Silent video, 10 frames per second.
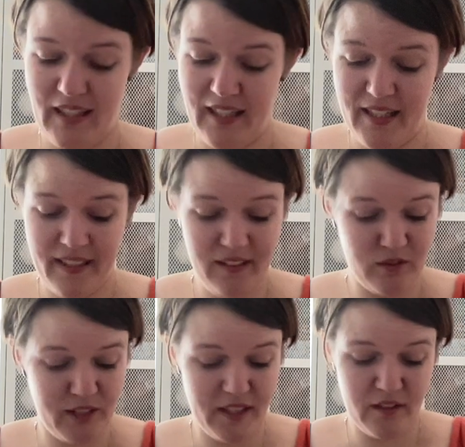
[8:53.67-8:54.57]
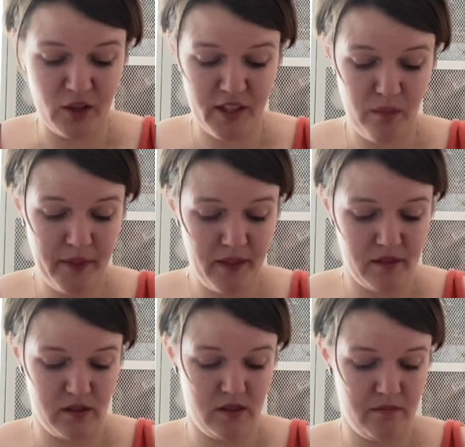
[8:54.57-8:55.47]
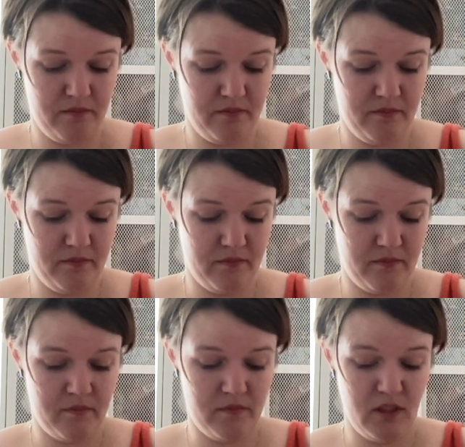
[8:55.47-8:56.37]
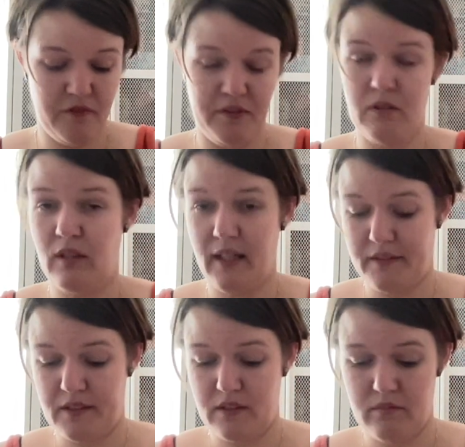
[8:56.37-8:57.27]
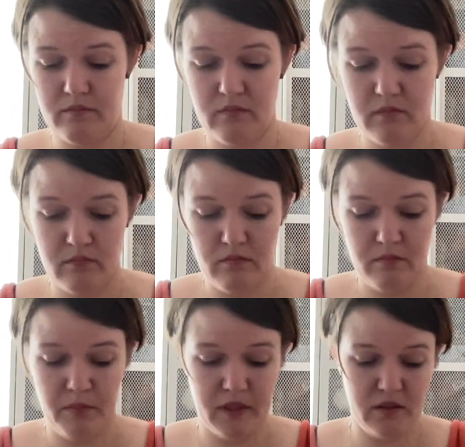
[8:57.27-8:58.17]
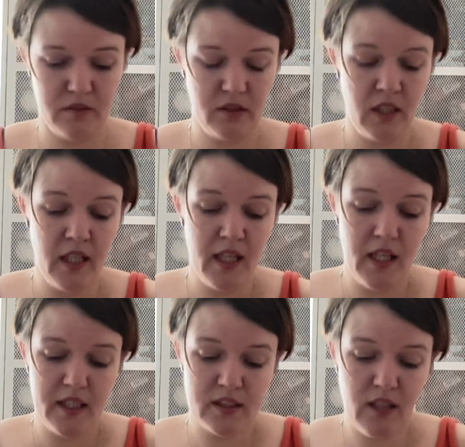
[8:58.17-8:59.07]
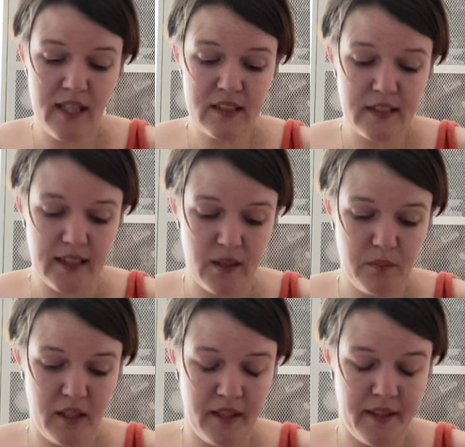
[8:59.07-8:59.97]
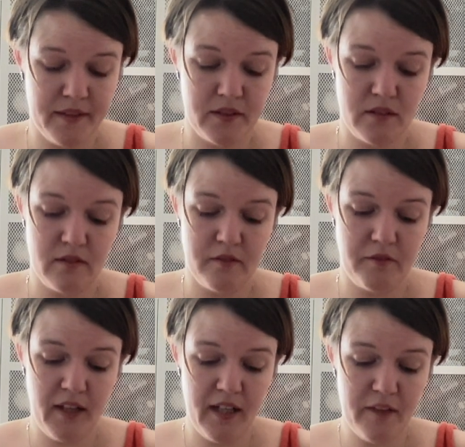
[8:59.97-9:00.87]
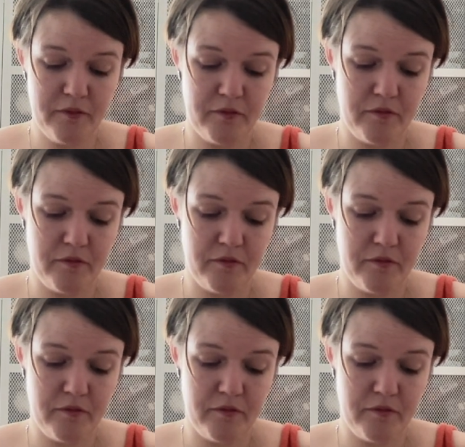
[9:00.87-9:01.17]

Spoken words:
I can really recommend it if you like the pattern. So last time I had 5